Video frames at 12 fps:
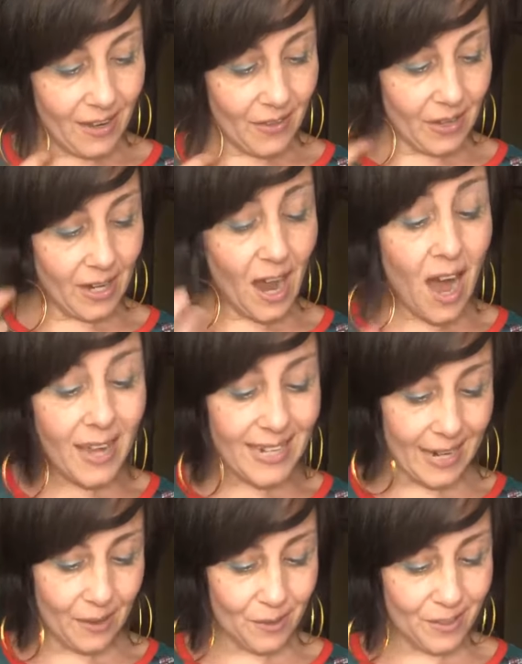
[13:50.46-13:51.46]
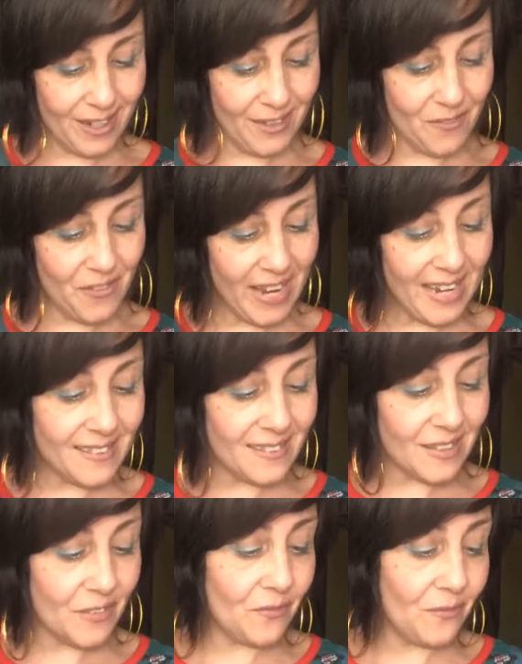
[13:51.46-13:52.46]
The cutout invades
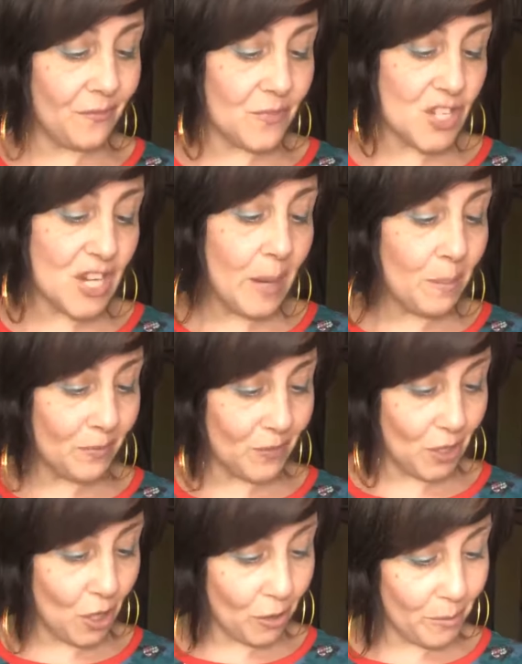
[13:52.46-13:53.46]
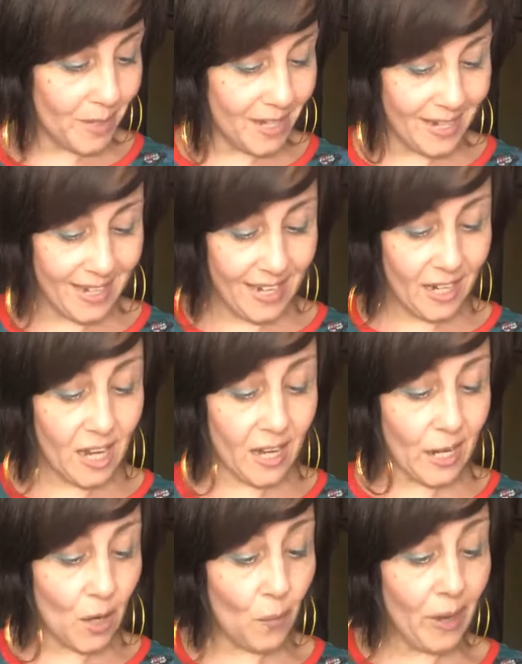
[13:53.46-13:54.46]
the shape of the garment,
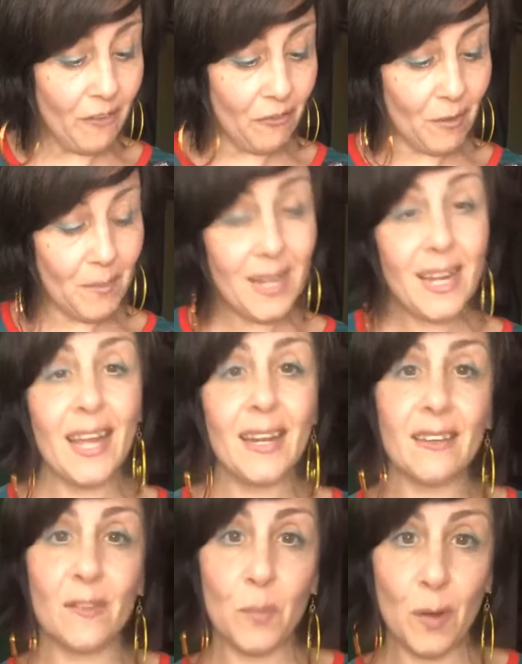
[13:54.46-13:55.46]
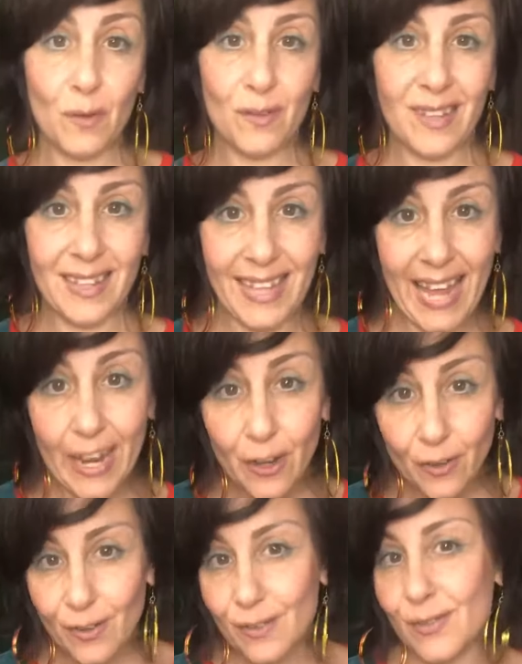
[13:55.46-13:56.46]
cutting away from it and exposing
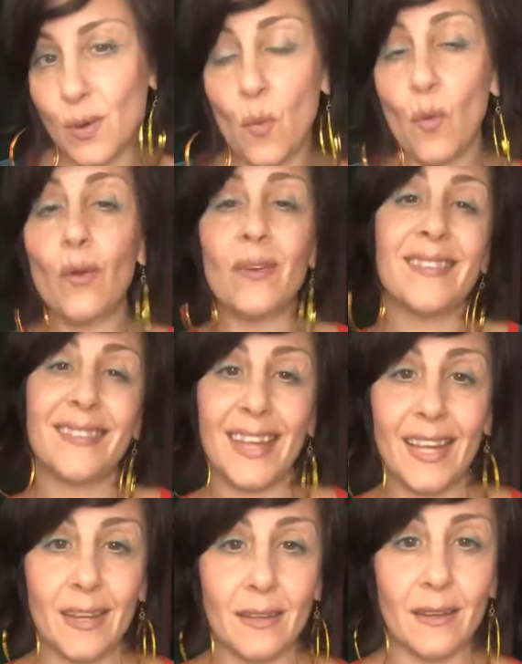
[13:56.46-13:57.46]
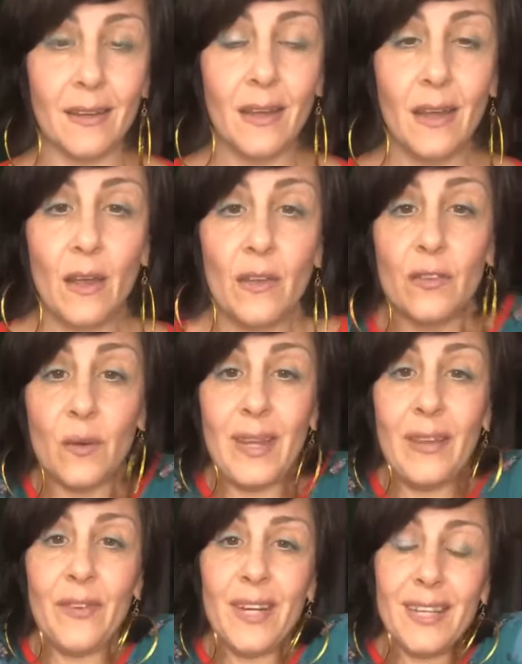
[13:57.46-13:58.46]
layers or skin. So
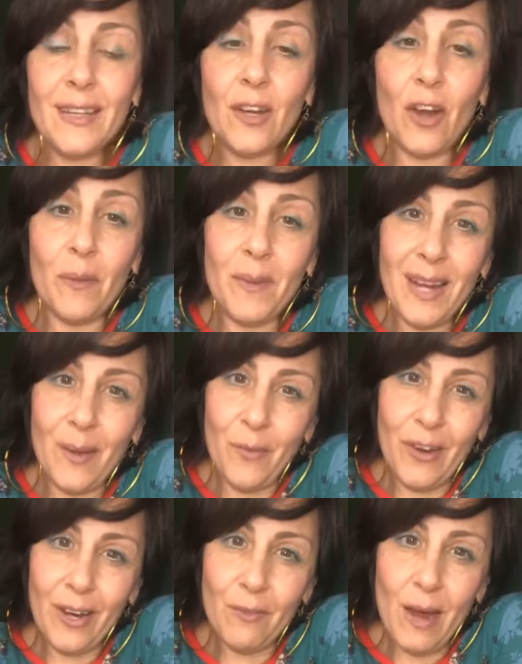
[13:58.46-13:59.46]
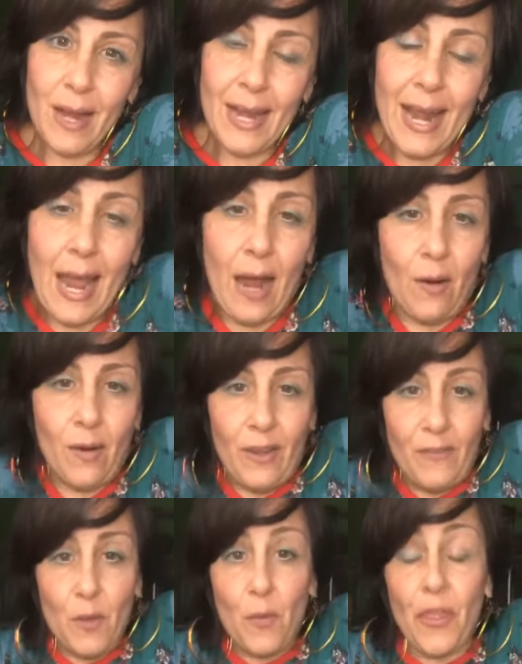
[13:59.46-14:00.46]
even in the garment I'm wearing right now,
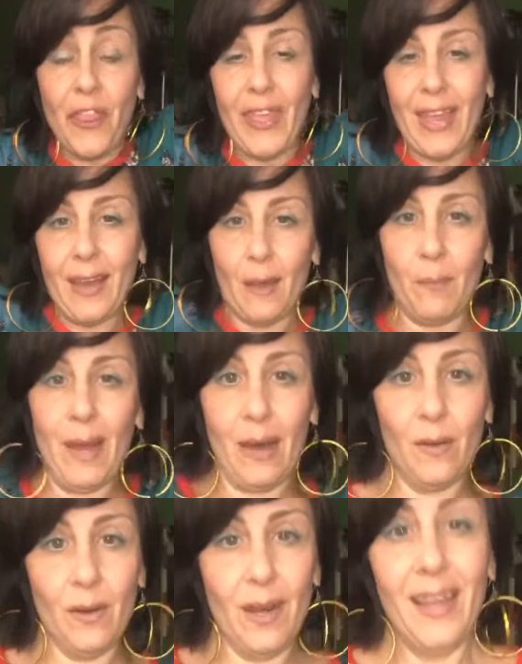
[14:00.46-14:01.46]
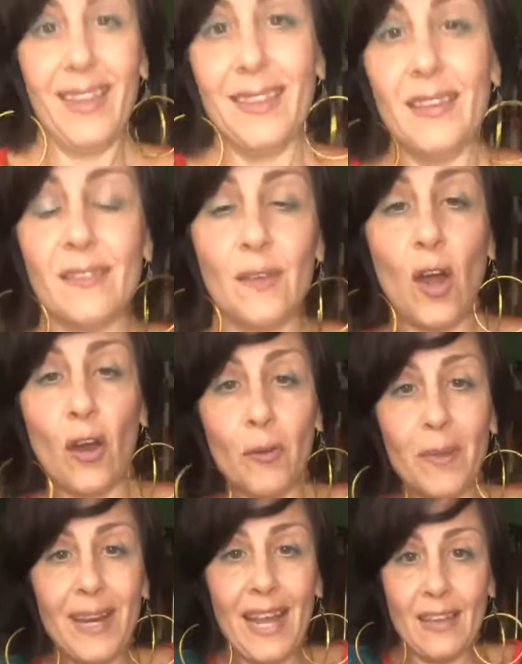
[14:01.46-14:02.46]
if you think about this
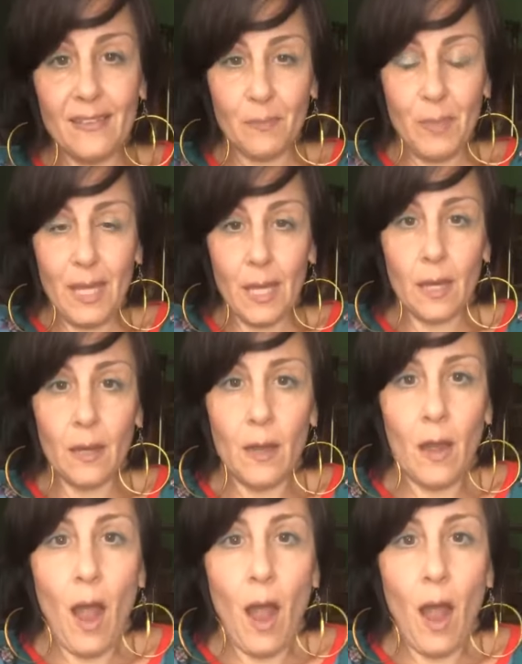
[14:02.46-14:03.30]
garment as being